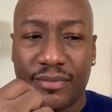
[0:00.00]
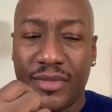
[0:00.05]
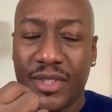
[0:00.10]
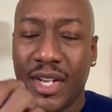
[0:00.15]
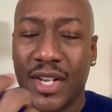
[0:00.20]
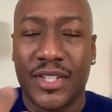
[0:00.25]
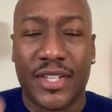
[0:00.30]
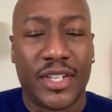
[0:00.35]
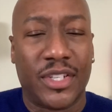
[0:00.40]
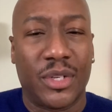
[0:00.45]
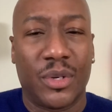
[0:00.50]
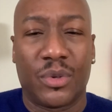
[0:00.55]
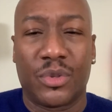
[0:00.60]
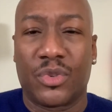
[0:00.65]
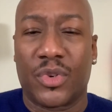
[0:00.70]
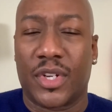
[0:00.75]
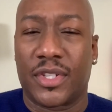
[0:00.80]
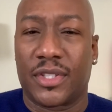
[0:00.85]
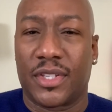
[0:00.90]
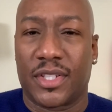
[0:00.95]
is that you don't
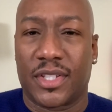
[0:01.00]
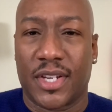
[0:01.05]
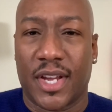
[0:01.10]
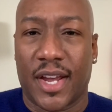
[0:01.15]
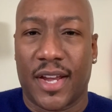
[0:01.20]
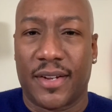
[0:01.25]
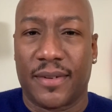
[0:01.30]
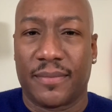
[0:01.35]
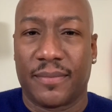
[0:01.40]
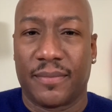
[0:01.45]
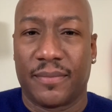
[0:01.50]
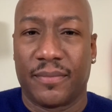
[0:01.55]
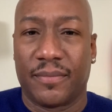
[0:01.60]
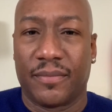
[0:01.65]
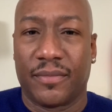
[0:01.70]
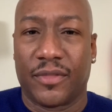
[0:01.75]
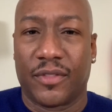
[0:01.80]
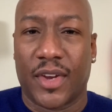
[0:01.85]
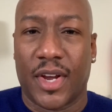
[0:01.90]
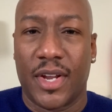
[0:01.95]
trust this guy,
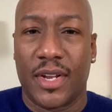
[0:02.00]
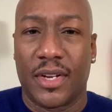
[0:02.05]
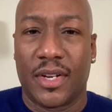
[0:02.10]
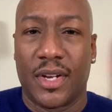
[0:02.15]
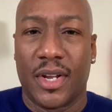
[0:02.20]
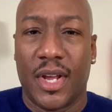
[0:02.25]
right?